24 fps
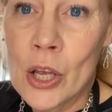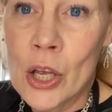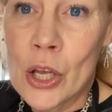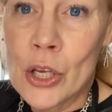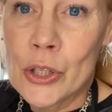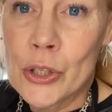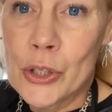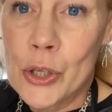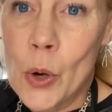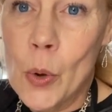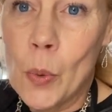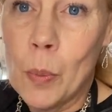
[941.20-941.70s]

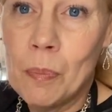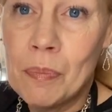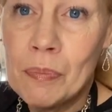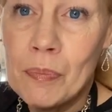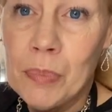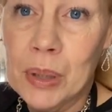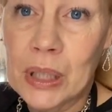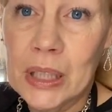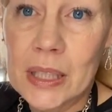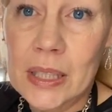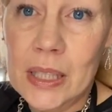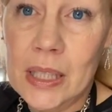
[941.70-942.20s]
So
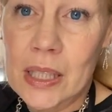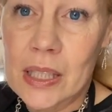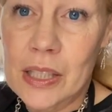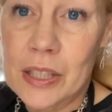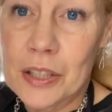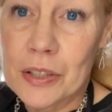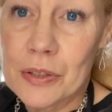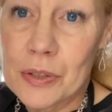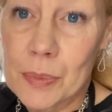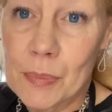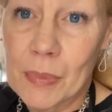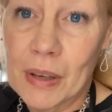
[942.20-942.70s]
please
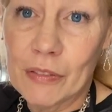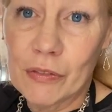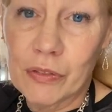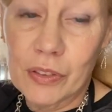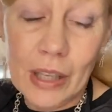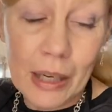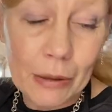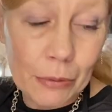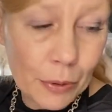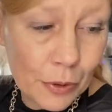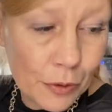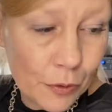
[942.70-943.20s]
excuse my
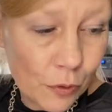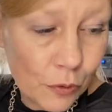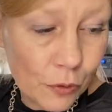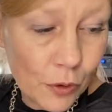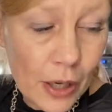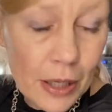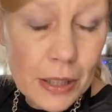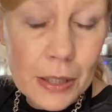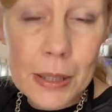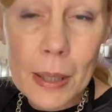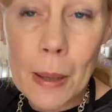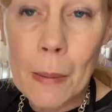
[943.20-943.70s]
floured
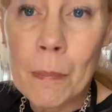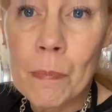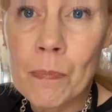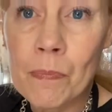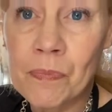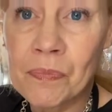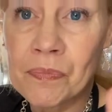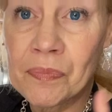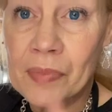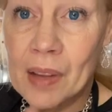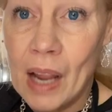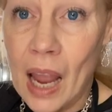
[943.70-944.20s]
front.
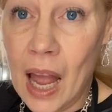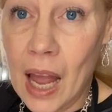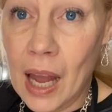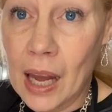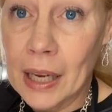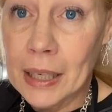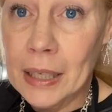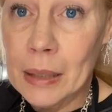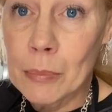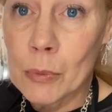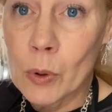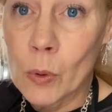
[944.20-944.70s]

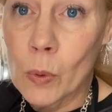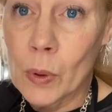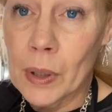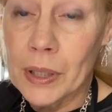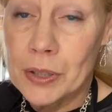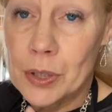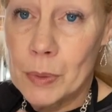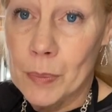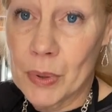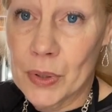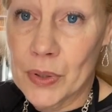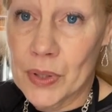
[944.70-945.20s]
I am going
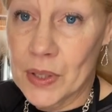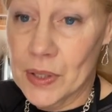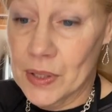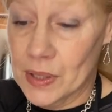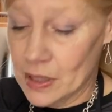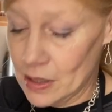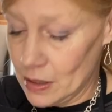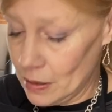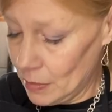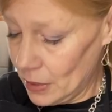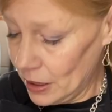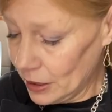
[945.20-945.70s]
to put this
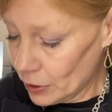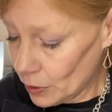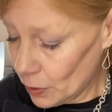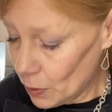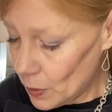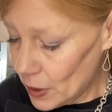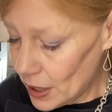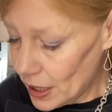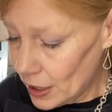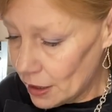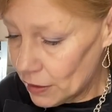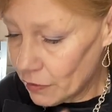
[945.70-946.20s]
in the
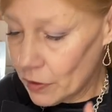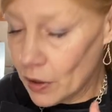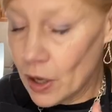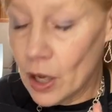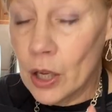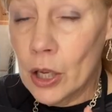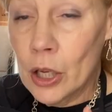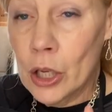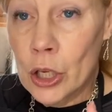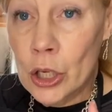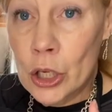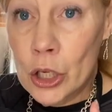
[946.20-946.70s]
microwave,
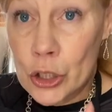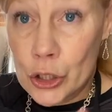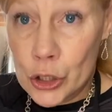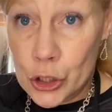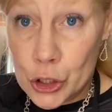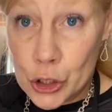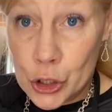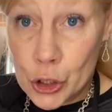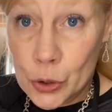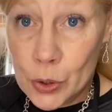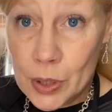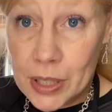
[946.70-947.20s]

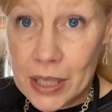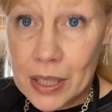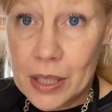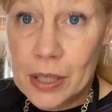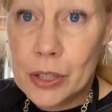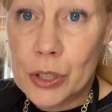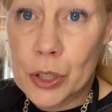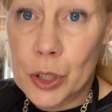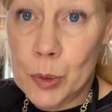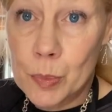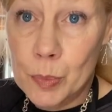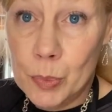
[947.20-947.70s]
stir it,
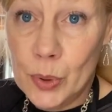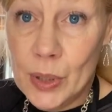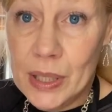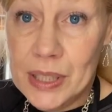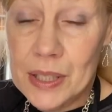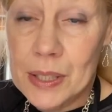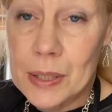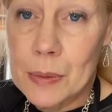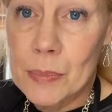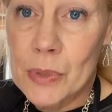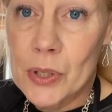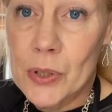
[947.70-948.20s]
spread
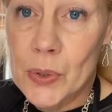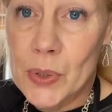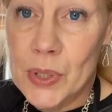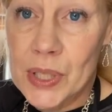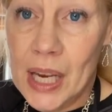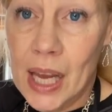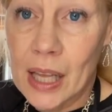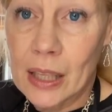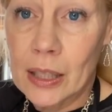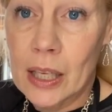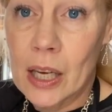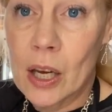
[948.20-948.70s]
some
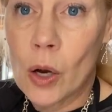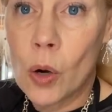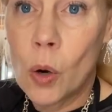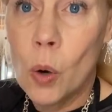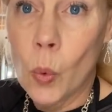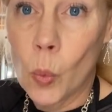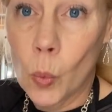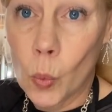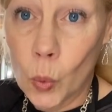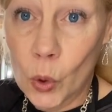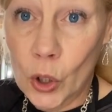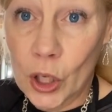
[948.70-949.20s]
Nutella,
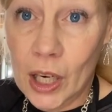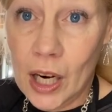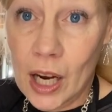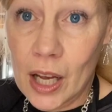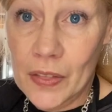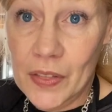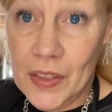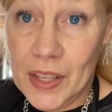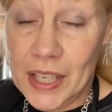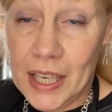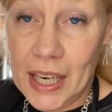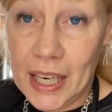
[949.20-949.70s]
work
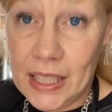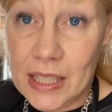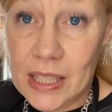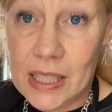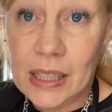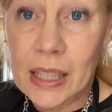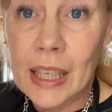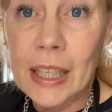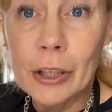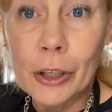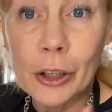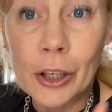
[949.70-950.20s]
on the next
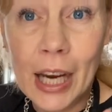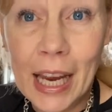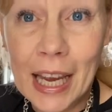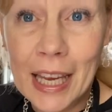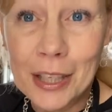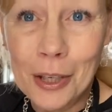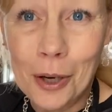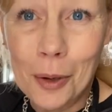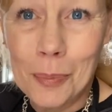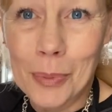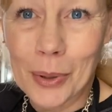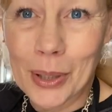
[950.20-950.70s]
layer,
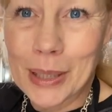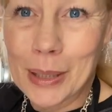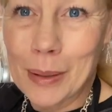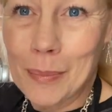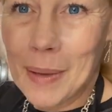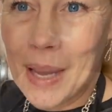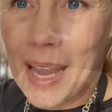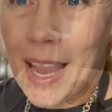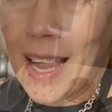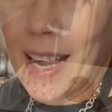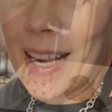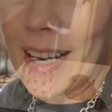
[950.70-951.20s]
and I'll bring you back.